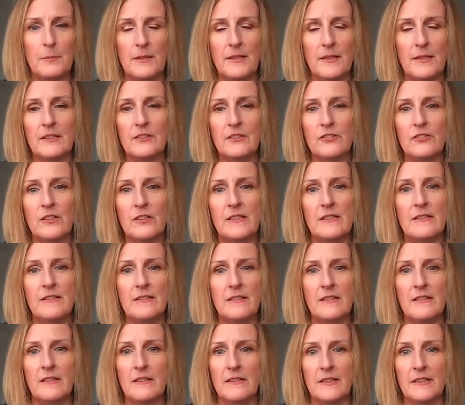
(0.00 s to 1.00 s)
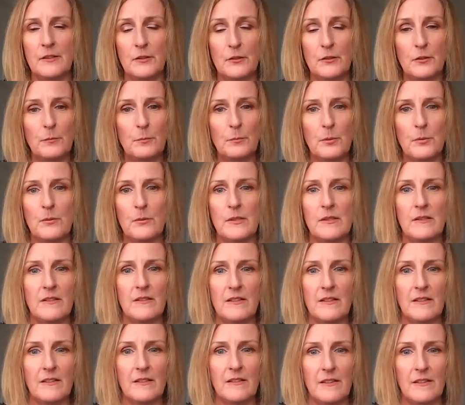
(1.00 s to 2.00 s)
But actually, TI could
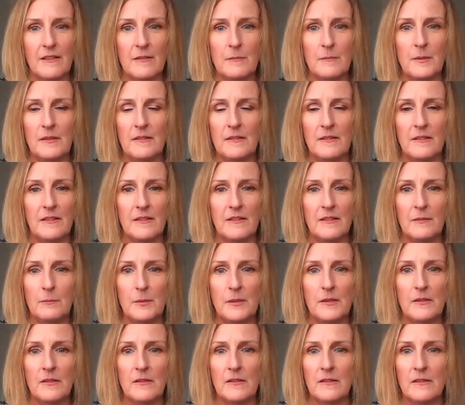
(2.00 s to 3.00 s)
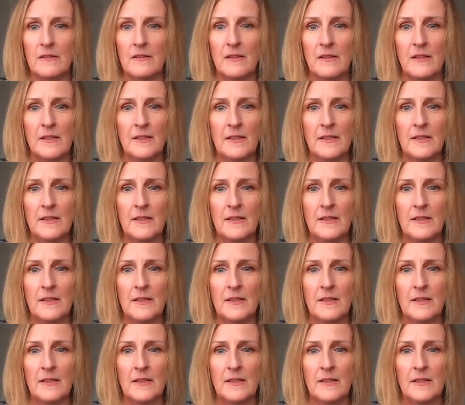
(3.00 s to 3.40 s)
point into the business because,